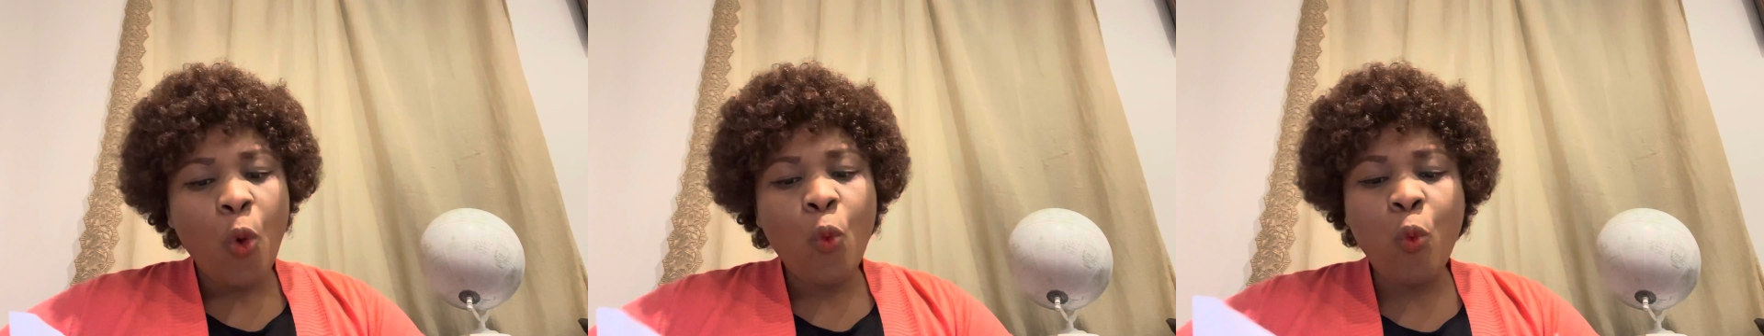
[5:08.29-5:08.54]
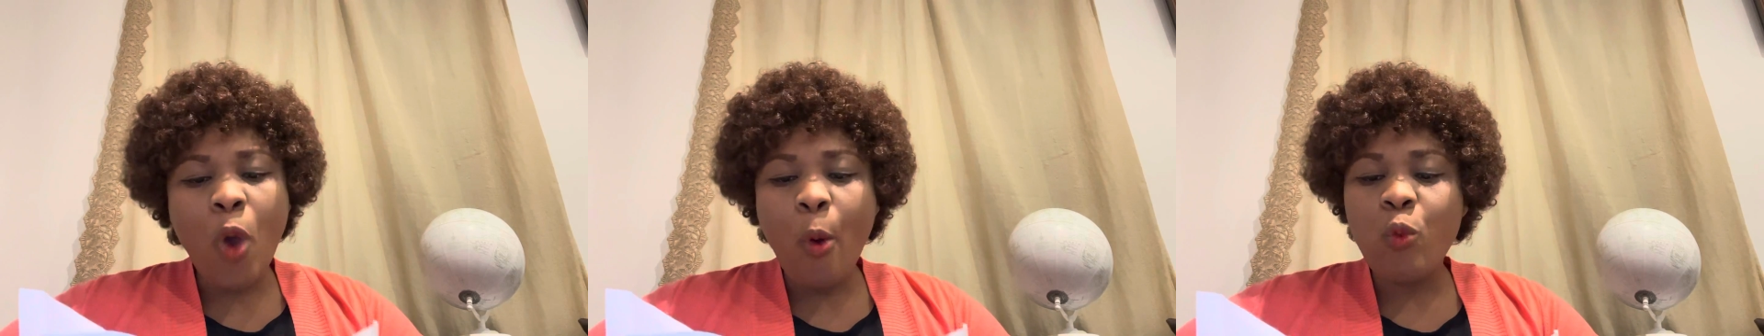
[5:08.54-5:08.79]

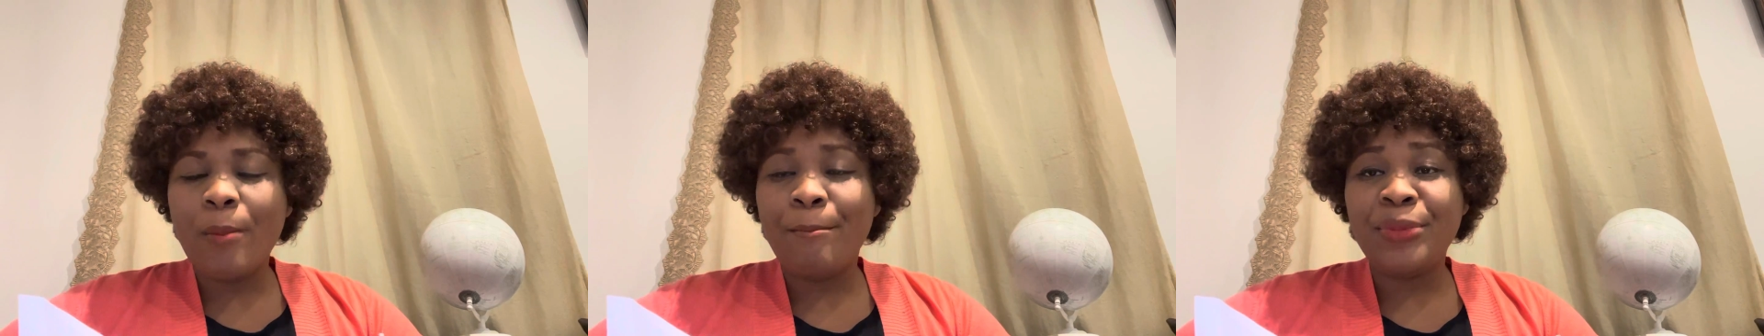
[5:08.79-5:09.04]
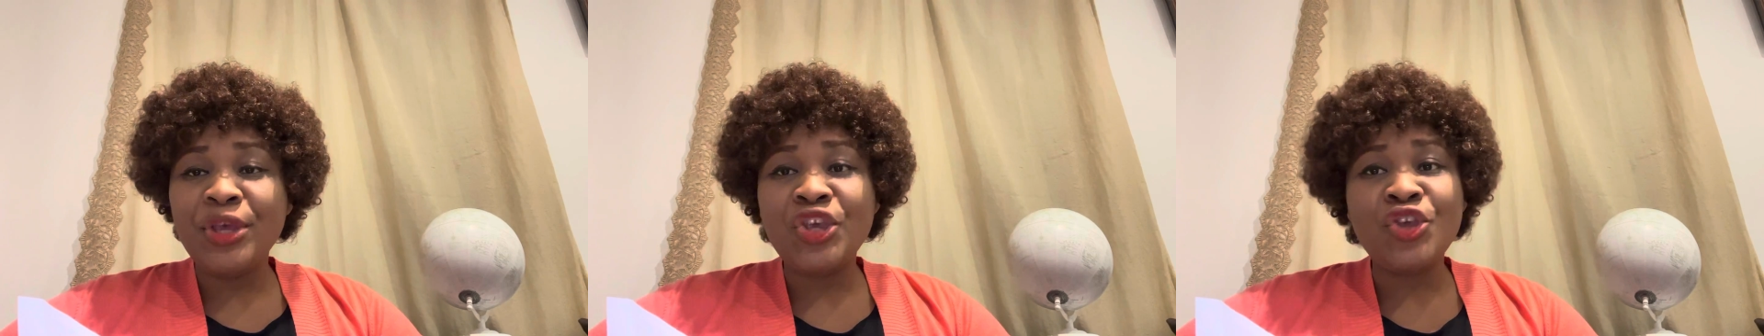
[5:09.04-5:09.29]
What
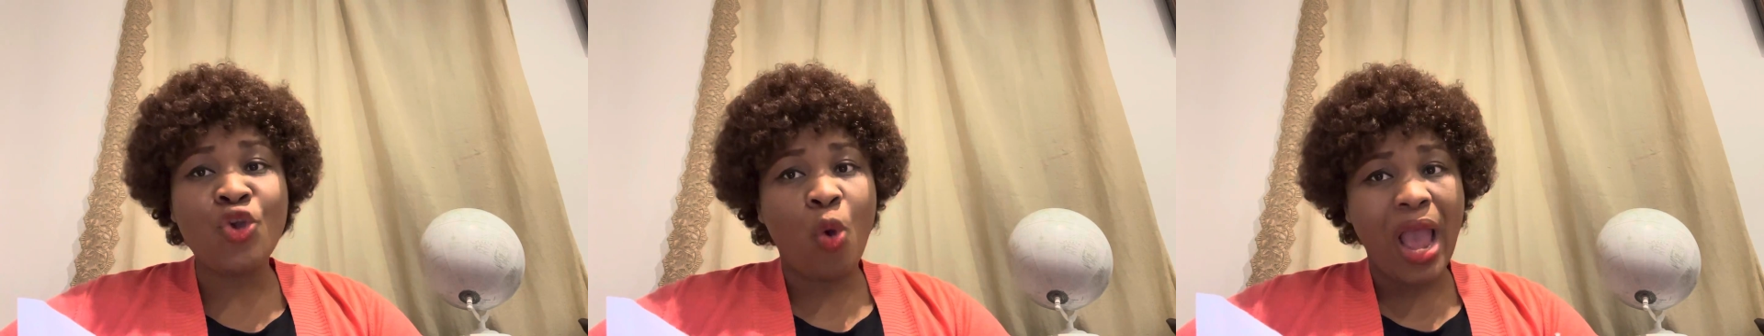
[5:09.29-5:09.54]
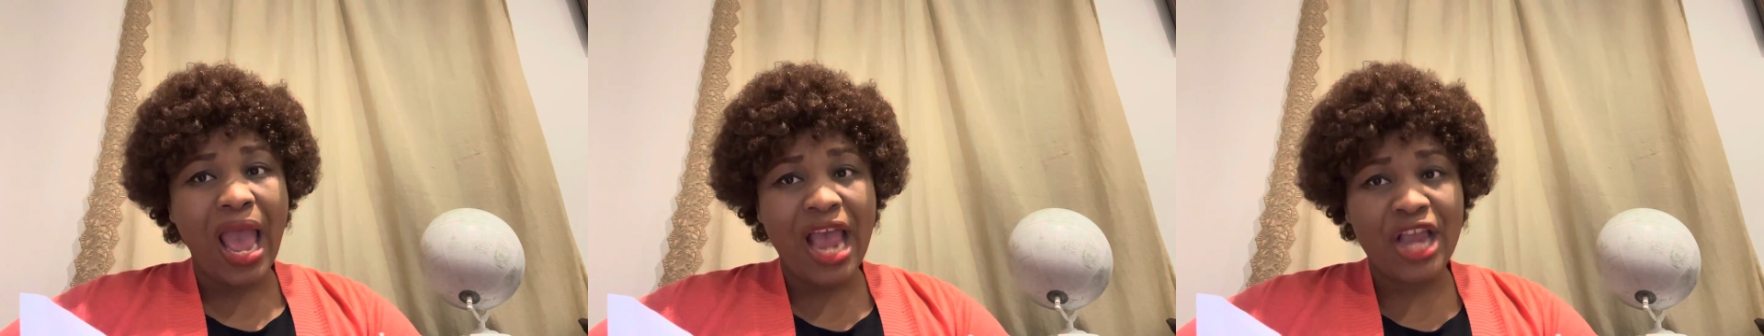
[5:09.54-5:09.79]
would be
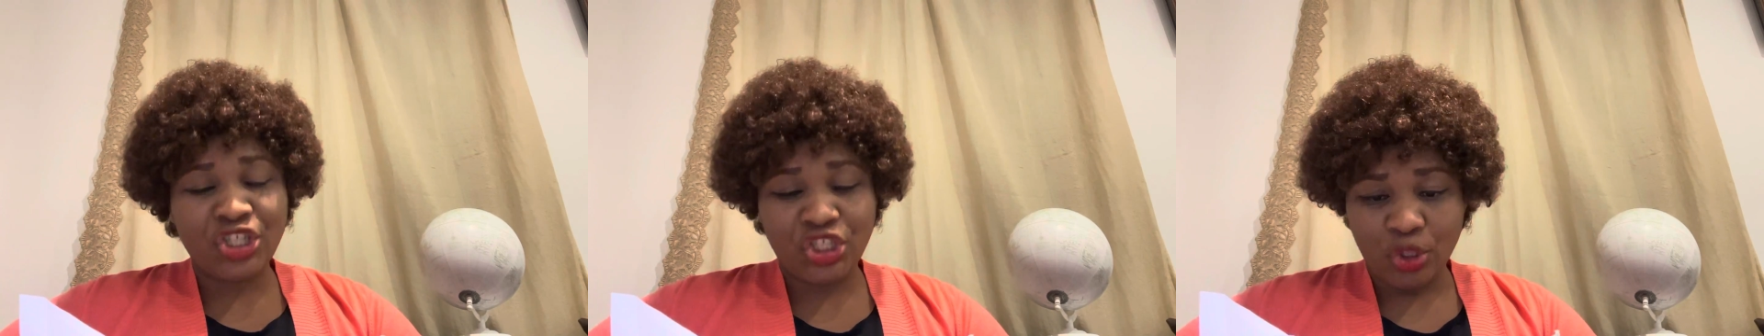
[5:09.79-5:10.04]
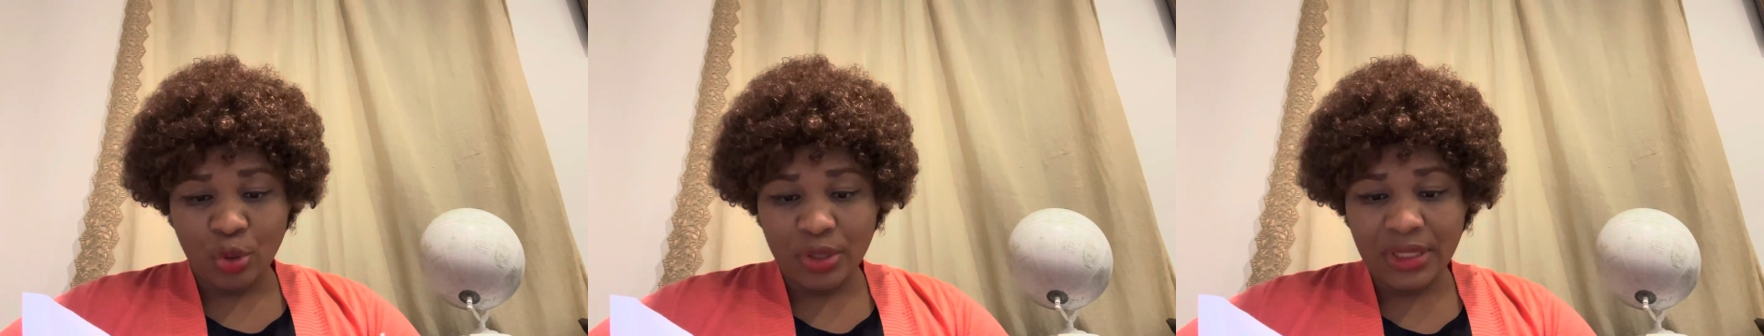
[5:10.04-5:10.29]
your
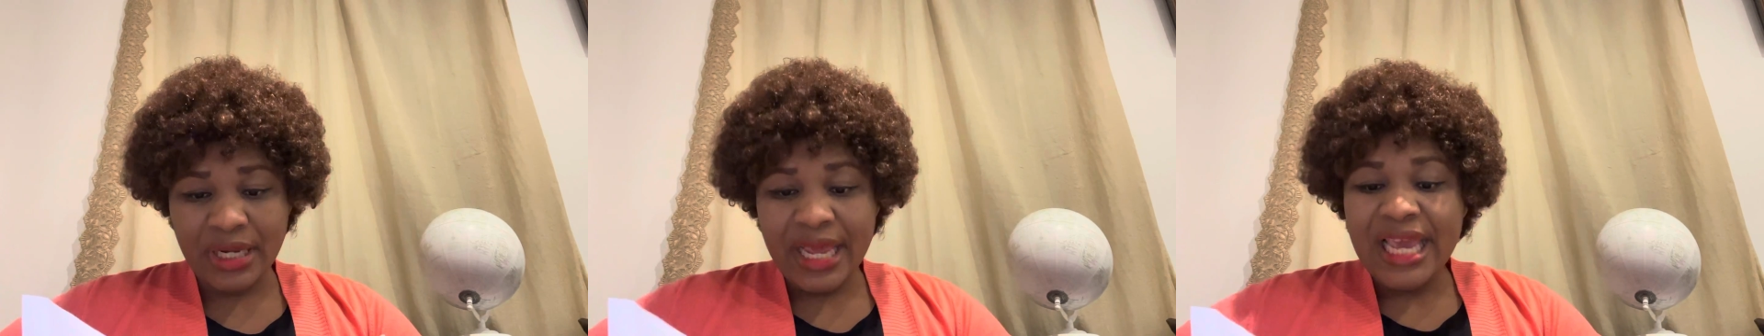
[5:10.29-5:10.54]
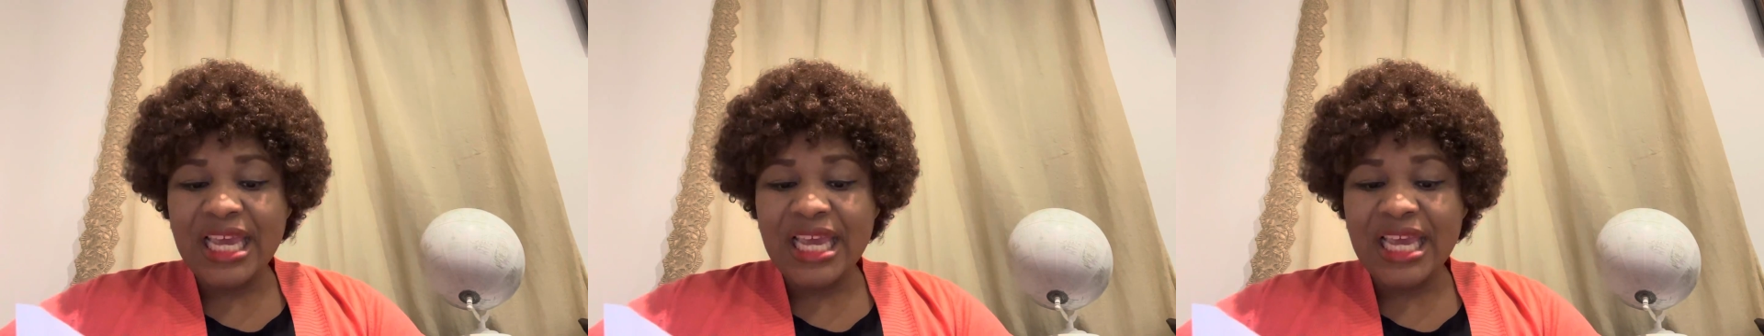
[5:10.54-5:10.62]
action